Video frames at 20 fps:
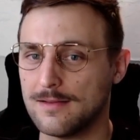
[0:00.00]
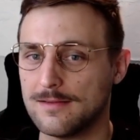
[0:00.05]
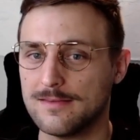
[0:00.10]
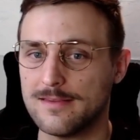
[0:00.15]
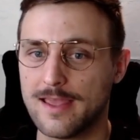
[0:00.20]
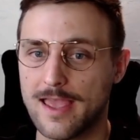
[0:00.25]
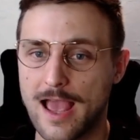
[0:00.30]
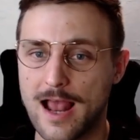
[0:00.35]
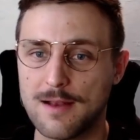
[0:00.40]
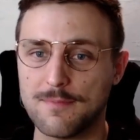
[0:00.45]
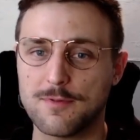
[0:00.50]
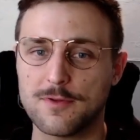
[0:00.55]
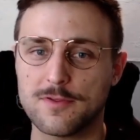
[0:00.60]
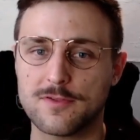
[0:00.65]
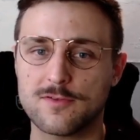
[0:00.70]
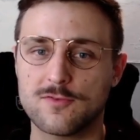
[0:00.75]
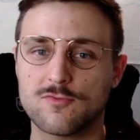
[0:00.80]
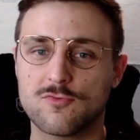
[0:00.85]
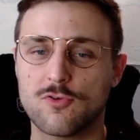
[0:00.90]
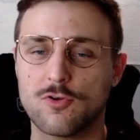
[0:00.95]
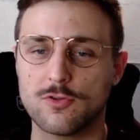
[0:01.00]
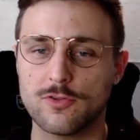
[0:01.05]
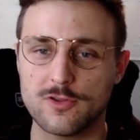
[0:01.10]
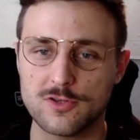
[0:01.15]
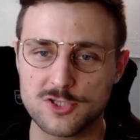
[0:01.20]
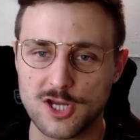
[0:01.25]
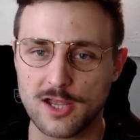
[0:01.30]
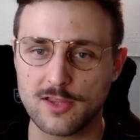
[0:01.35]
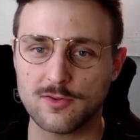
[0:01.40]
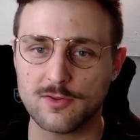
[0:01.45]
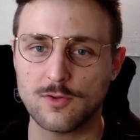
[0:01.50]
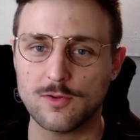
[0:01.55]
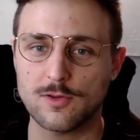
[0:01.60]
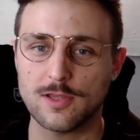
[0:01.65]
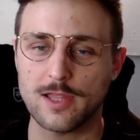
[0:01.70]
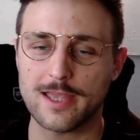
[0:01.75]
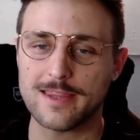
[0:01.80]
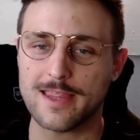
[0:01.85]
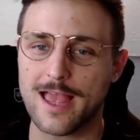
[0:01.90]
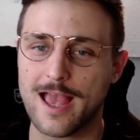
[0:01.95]
they help us grow the channel
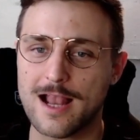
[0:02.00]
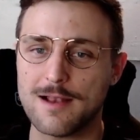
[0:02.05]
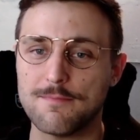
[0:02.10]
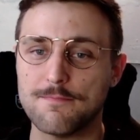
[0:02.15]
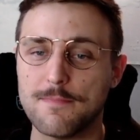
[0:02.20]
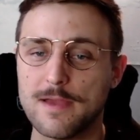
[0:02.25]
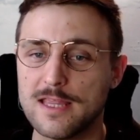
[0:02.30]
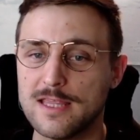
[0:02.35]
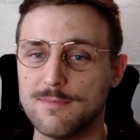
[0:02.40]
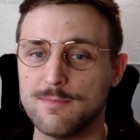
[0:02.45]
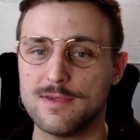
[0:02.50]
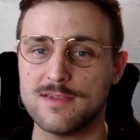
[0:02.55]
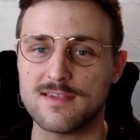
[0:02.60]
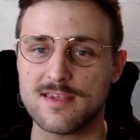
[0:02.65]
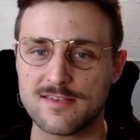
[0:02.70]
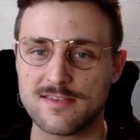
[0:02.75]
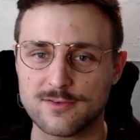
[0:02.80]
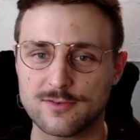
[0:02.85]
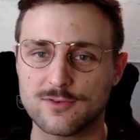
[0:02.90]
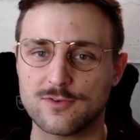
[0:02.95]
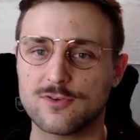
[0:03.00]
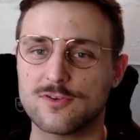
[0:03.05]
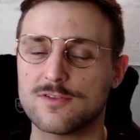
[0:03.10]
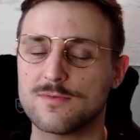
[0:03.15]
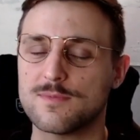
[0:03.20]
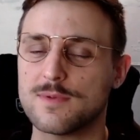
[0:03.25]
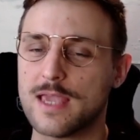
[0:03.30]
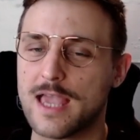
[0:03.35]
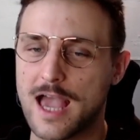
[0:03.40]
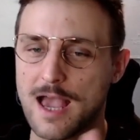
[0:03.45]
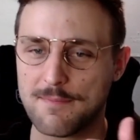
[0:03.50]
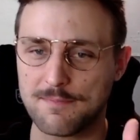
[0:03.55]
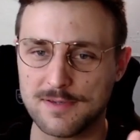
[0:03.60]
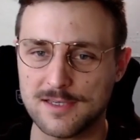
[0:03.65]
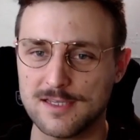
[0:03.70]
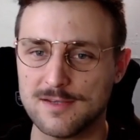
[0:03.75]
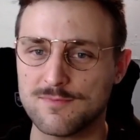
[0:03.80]
and help many business owners be happy,